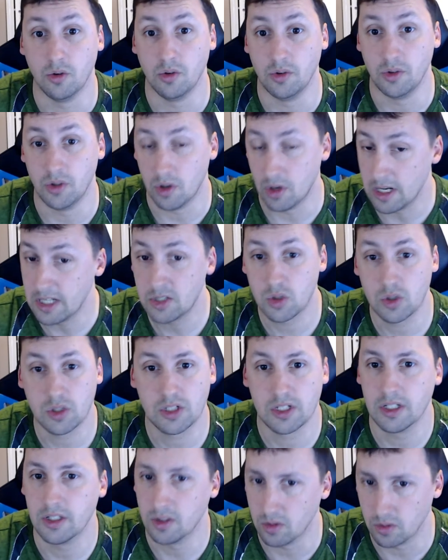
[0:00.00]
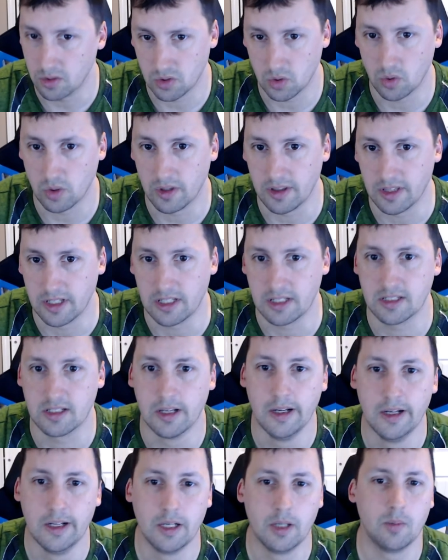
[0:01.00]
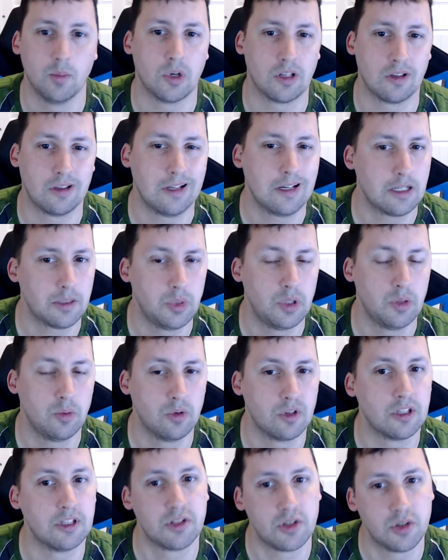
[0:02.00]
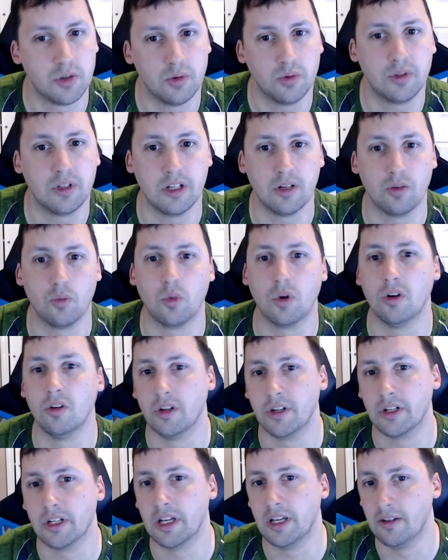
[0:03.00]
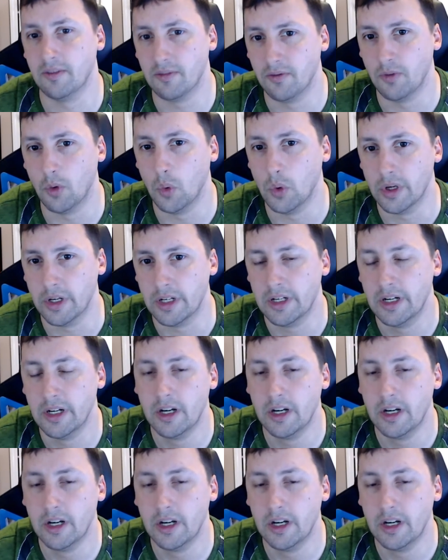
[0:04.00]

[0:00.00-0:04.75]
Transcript: you're interested in those sort of things but a lot of people that tuned in were looking for